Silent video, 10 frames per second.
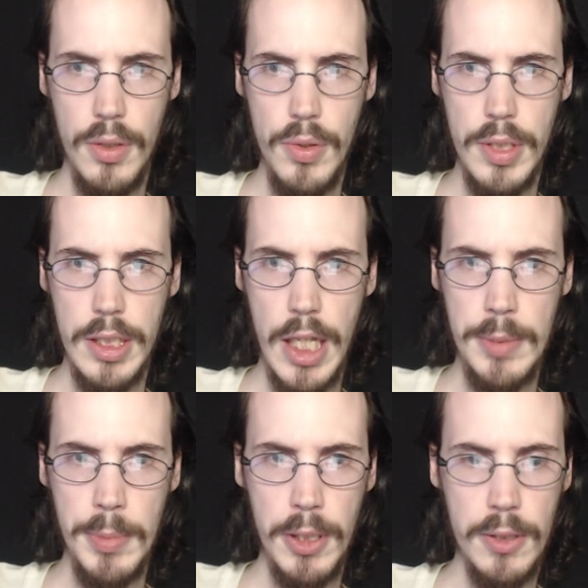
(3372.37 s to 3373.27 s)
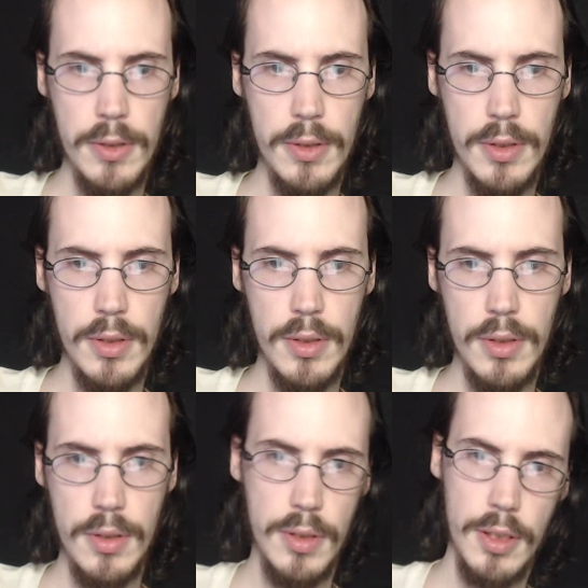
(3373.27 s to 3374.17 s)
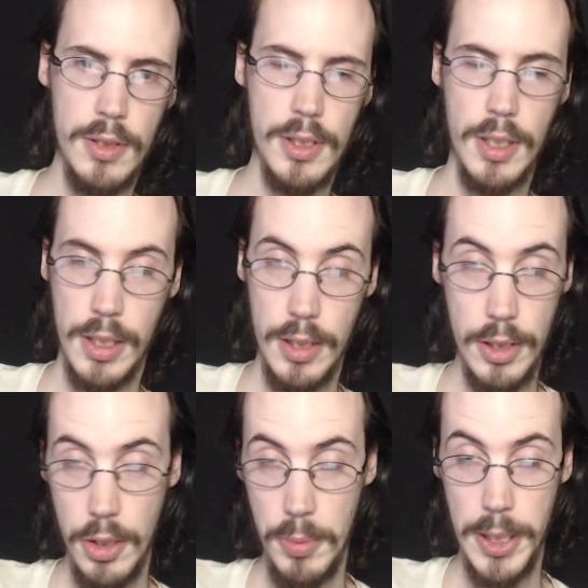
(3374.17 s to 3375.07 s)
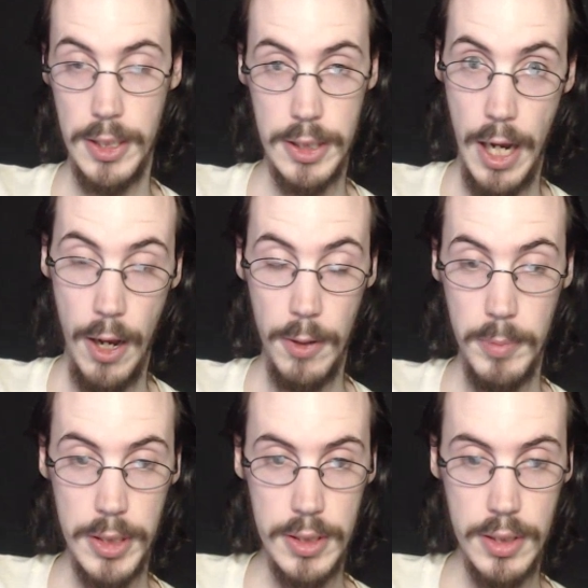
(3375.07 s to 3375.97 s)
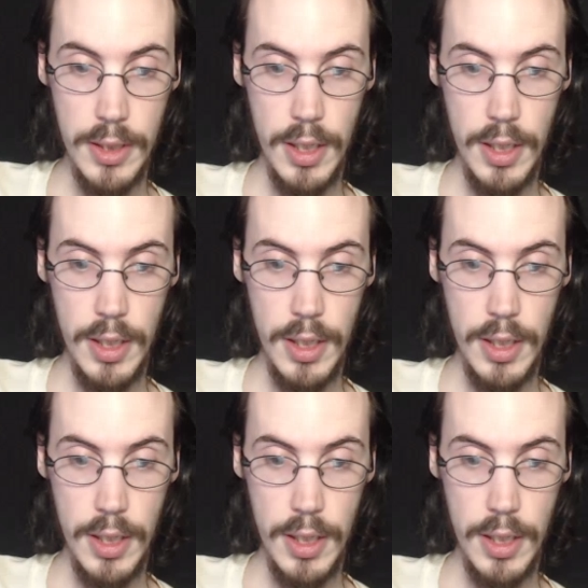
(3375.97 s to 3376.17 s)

do the assessment to continue reading and stay alchemist.